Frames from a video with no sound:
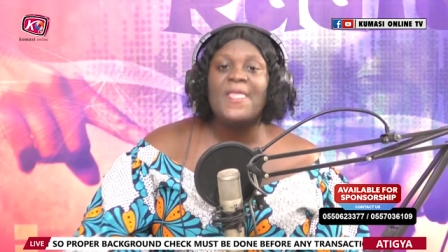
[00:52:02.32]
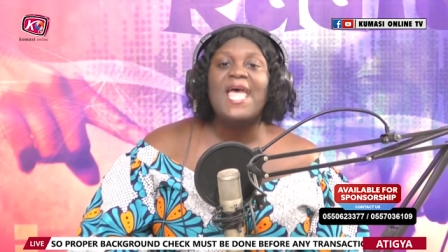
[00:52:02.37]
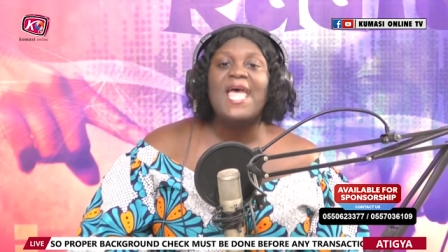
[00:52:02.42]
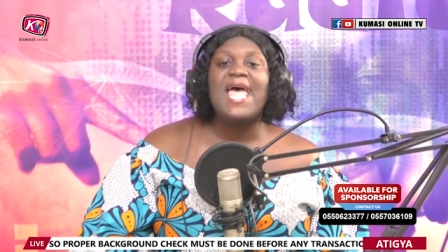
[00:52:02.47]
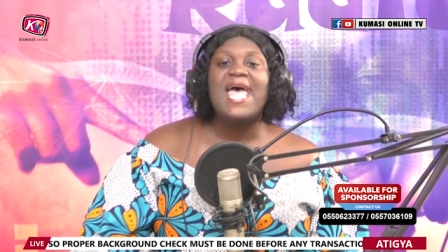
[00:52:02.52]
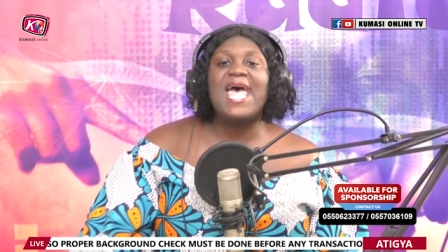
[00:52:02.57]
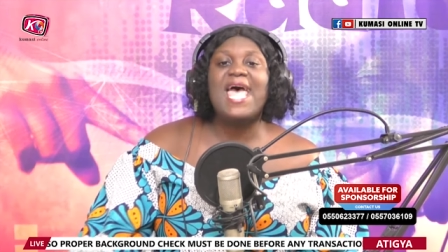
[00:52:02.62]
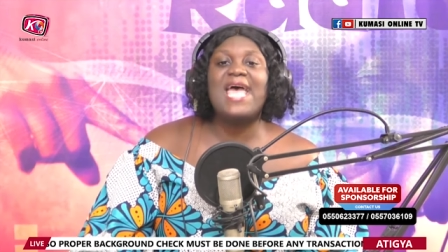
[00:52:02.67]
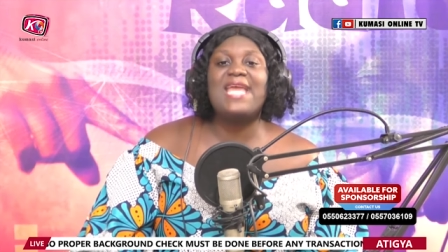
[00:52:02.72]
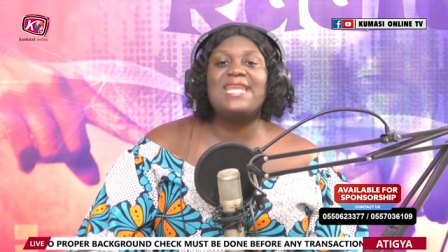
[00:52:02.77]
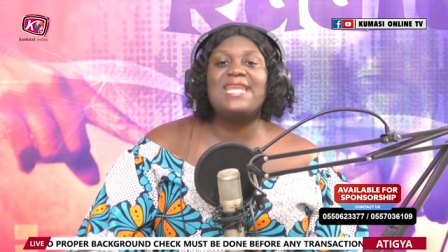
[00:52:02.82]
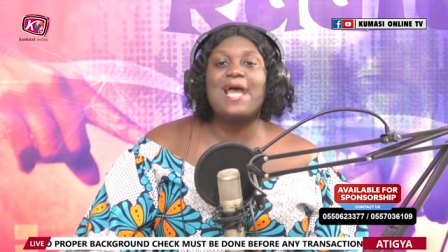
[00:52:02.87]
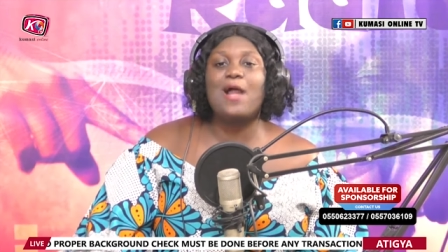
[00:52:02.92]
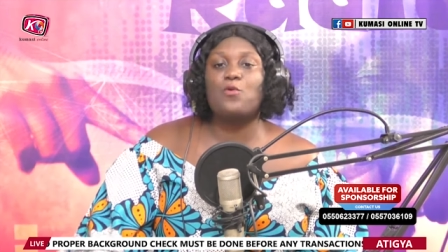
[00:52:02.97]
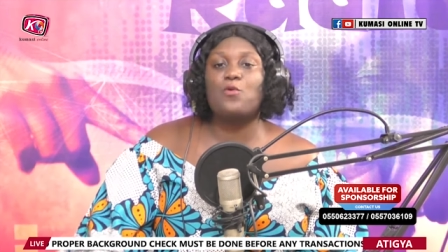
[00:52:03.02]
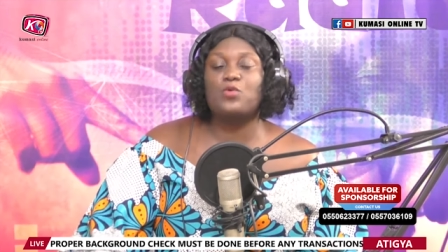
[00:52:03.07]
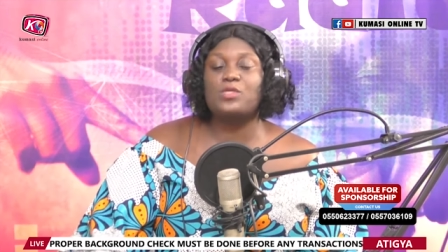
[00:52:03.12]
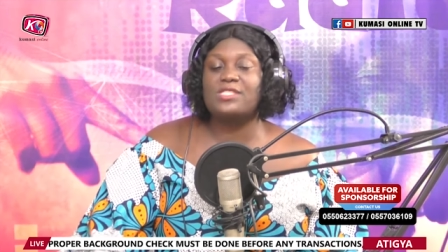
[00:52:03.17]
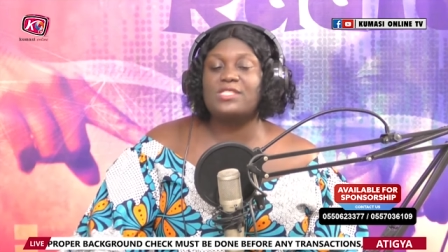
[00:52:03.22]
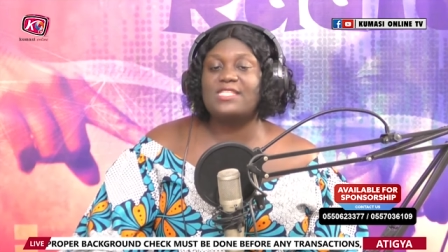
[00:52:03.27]
and now
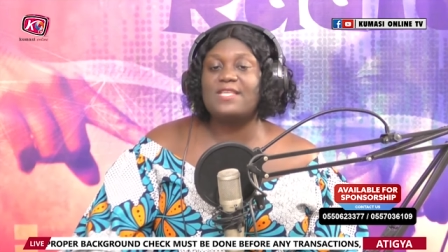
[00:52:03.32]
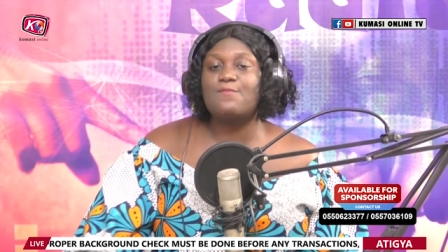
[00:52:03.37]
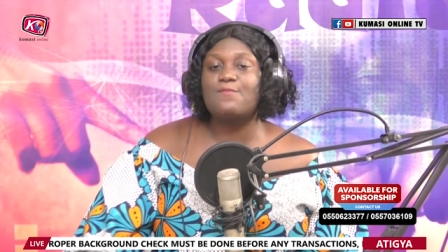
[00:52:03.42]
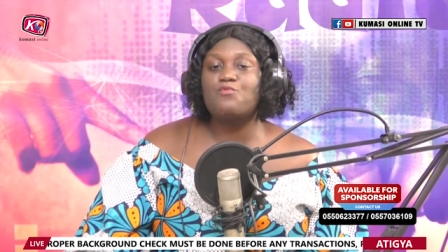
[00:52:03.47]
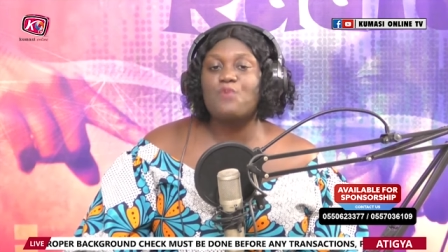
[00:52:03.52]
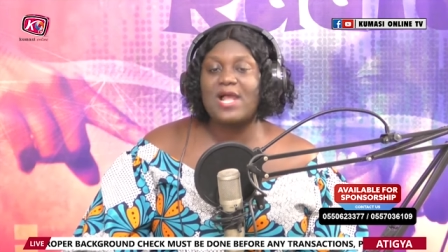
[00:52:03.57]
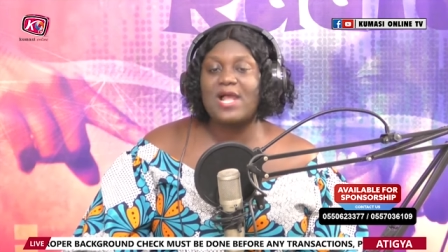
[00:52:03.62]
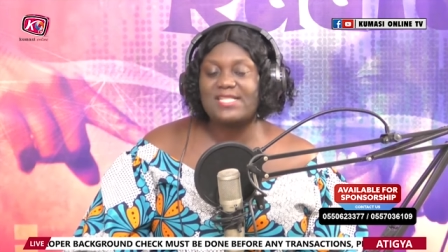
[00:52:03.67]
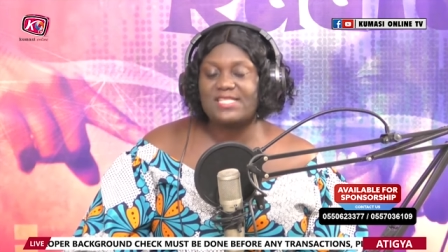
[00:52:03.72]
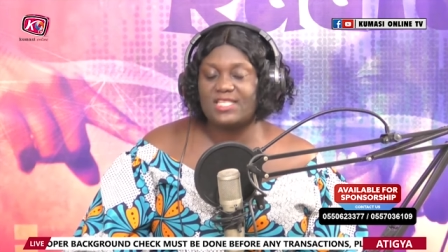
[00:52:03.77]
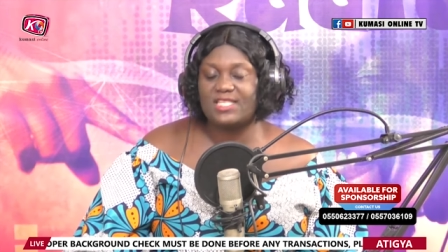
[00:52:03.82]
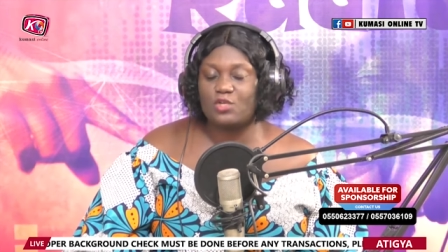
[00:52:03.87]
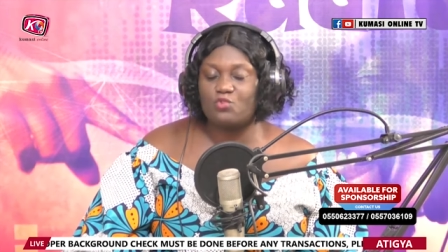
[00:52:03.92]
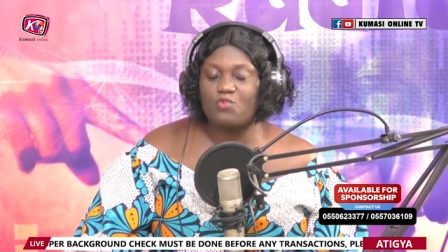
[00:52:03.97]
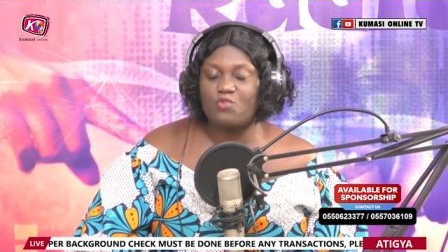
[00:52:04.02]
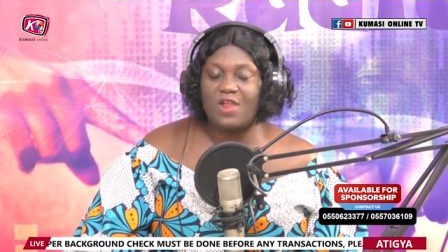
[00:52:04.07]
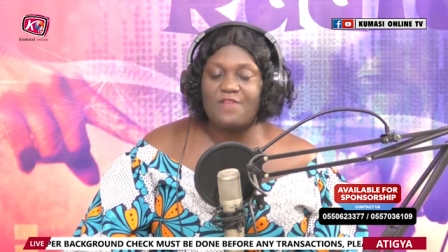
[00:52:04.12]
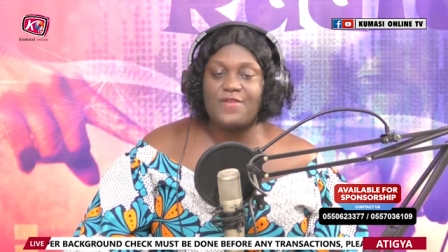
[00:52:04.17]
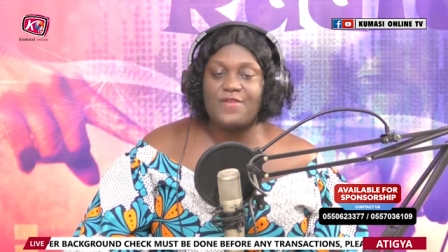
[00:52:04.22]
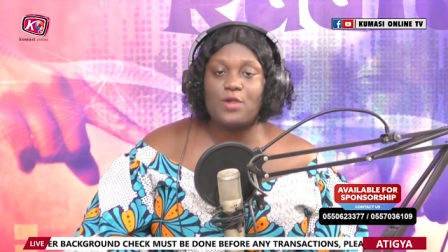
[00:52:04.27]
Kusibuaten,
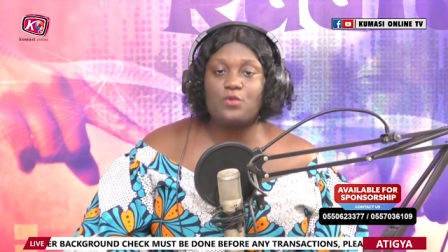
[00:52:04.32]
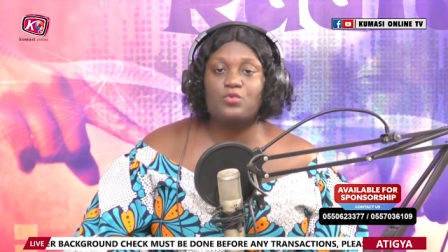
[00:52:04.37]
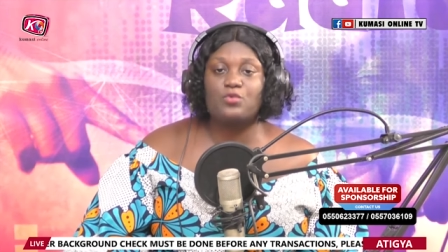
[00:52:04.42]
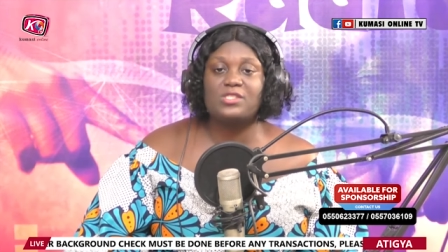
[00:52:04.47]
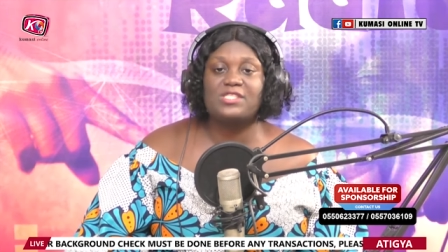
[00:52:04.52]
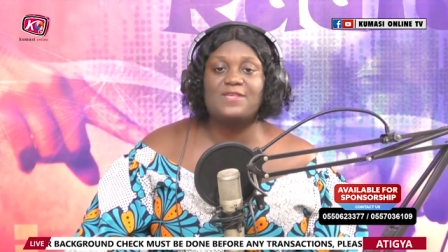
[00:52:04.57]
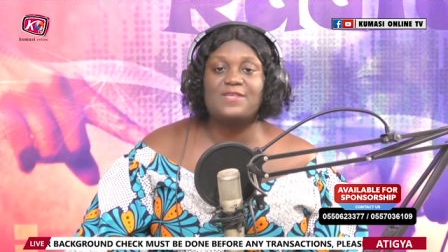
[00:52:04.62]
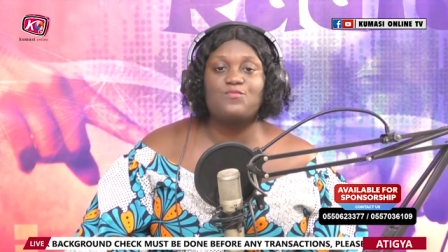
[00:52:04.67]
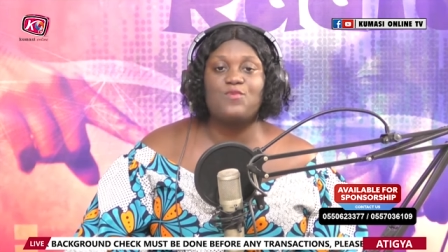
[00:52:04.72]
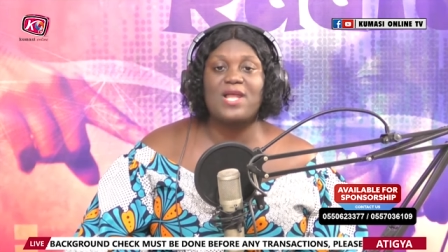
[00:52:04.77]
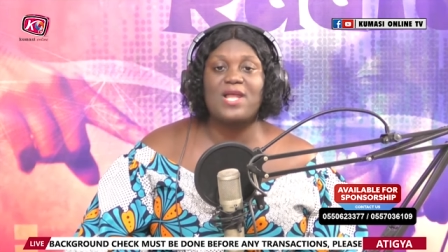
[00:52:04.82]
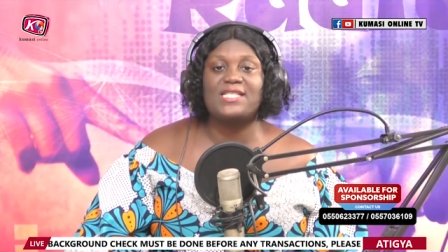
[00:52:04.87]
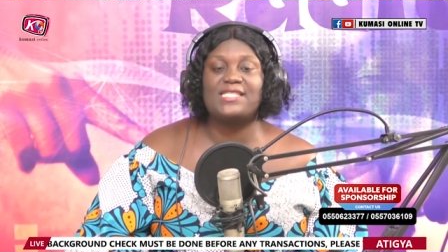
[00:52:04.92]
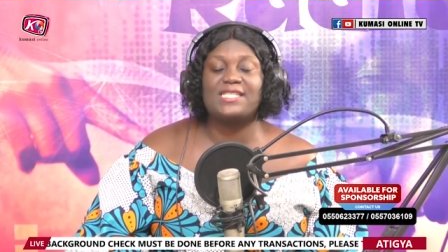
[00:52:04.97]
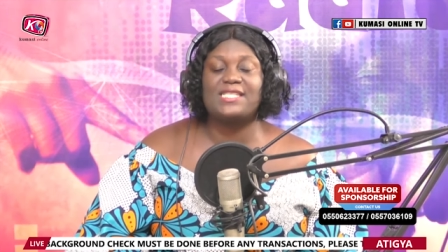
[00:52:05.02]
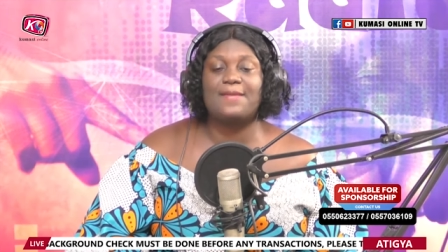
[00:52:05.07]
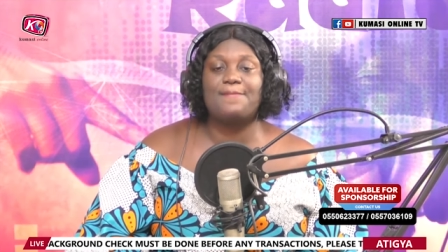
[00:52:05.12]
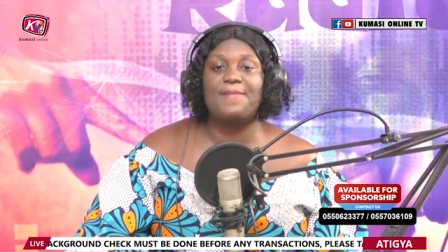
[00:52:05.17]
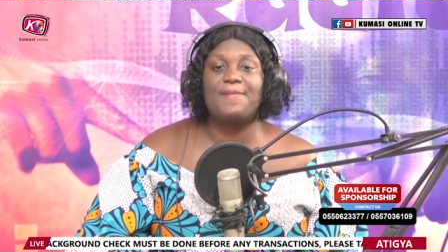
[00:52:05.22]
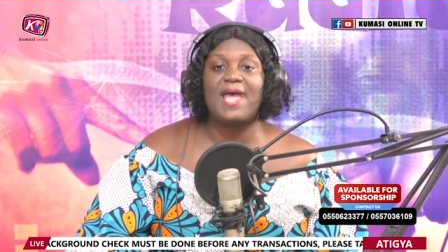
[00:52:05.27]
Reverend
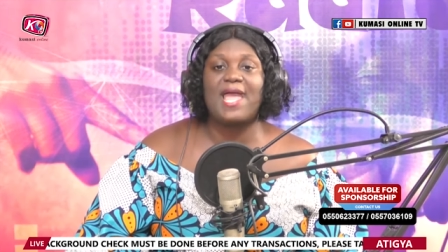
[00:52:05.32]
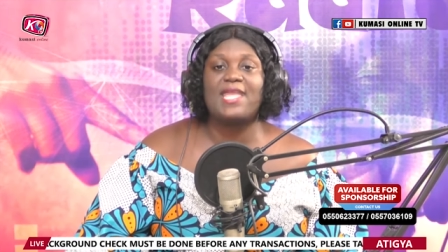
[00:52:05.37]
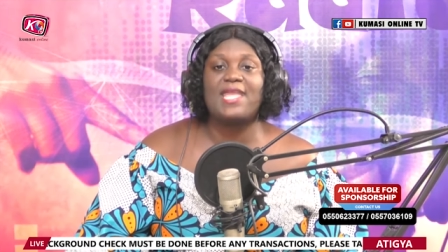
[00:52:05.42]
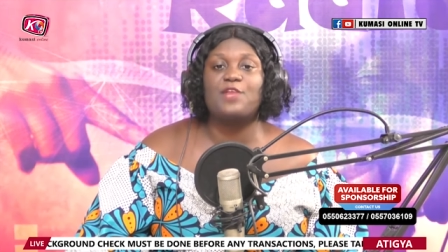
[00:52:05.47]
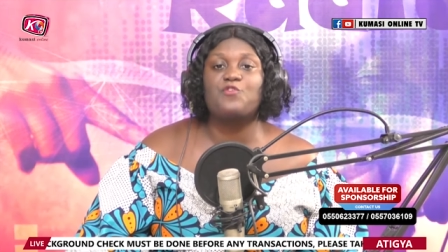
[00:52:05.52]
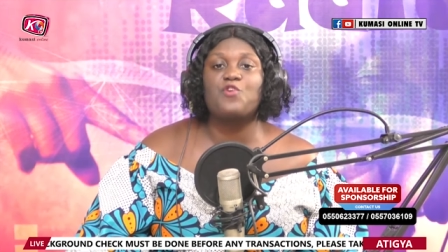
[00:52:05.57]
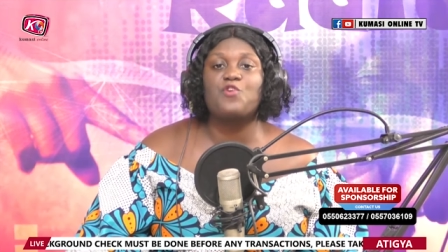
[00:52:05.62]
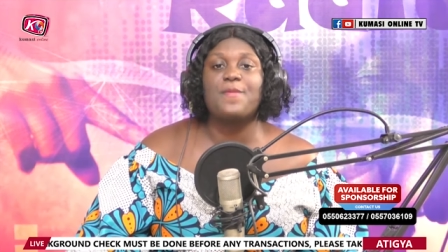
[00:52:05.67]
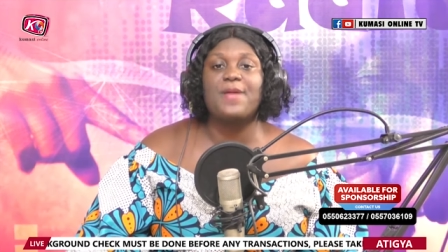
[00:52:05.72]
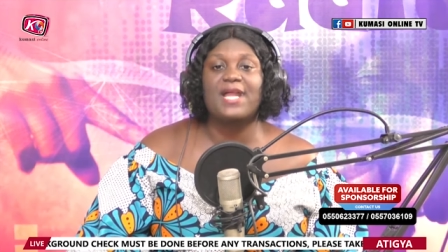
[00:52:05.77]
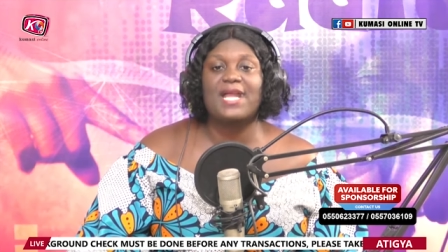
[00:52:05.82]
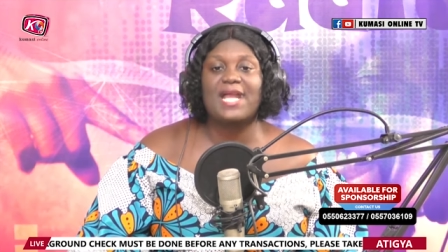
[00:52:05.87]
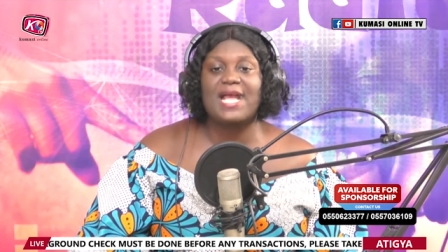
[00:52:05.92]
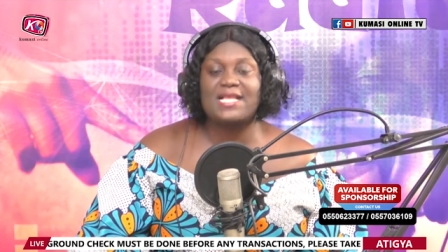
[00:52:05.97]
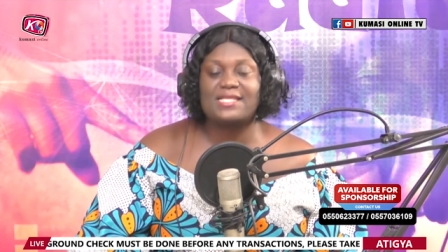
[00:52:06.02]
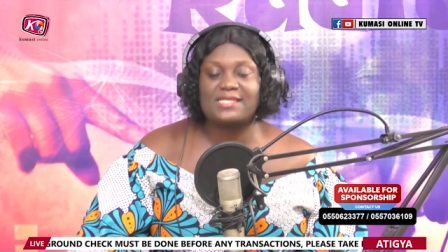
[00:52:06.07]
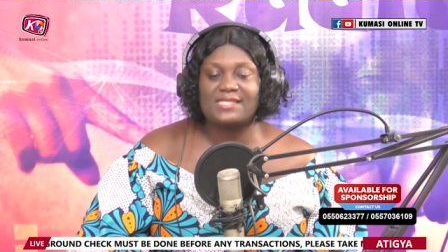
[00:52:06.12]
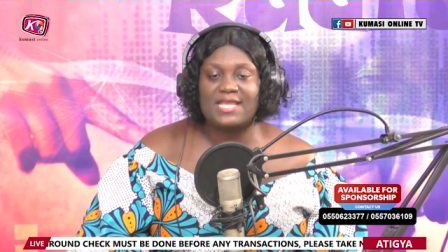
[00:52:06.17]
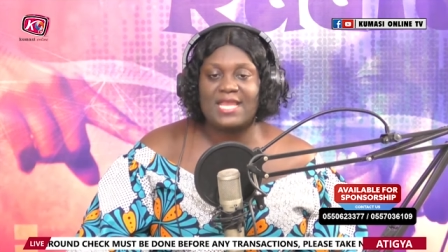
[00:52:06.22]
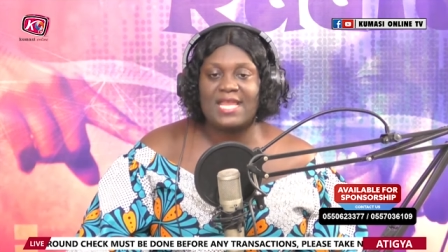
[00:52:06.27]
Kusibuaten by and
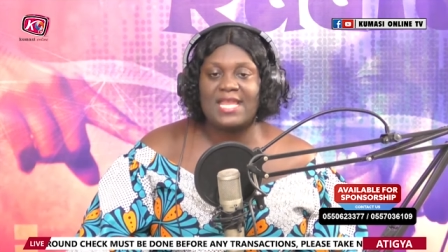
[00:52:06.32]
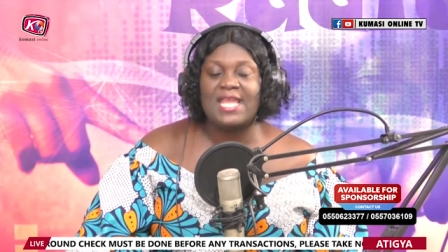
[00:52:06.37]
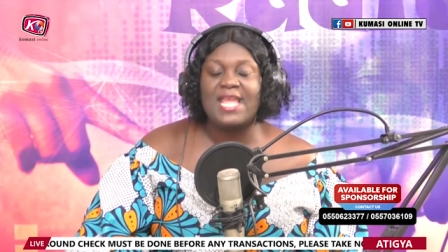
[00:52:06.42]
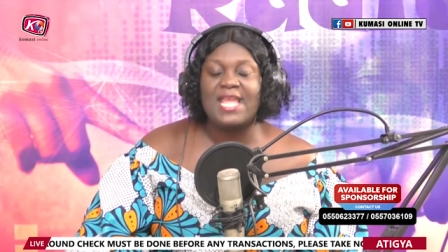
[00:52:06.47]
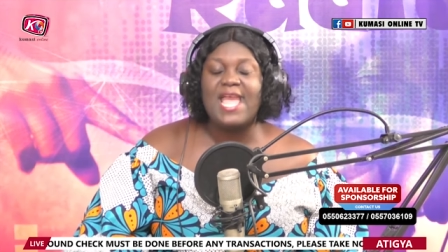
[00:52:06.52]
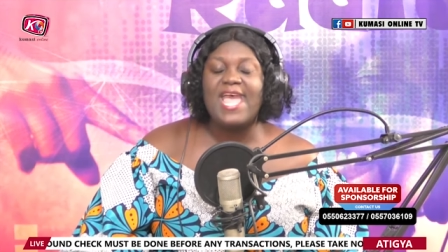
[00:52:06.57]
Rebecca say,